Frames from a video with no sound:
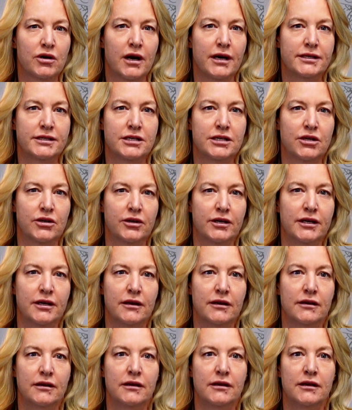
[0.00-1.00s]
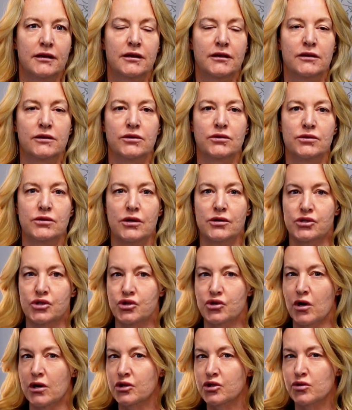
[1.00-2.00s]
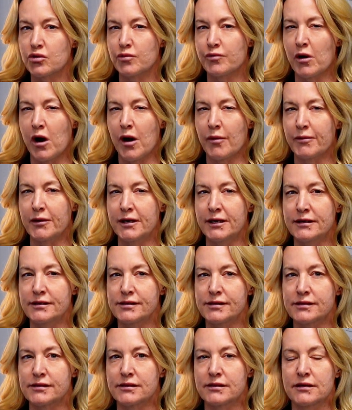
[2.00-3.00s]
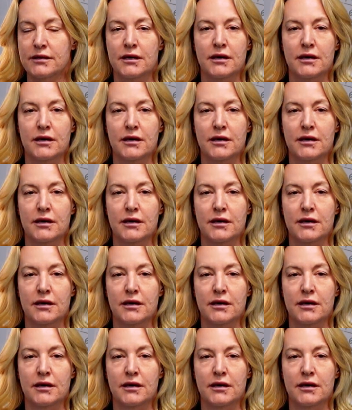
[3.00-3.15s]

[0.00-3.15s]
criteria include structural properties,